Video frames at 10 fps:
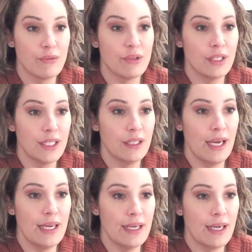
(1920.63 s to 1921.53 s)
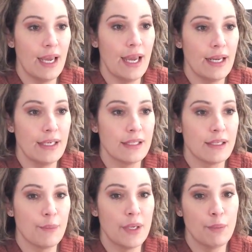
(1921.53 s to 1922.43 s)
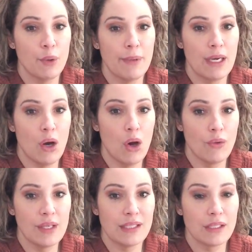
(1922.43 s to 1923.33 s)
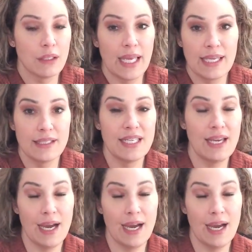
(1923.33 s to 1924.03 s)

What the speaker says: I really like, and some people may call this lazy.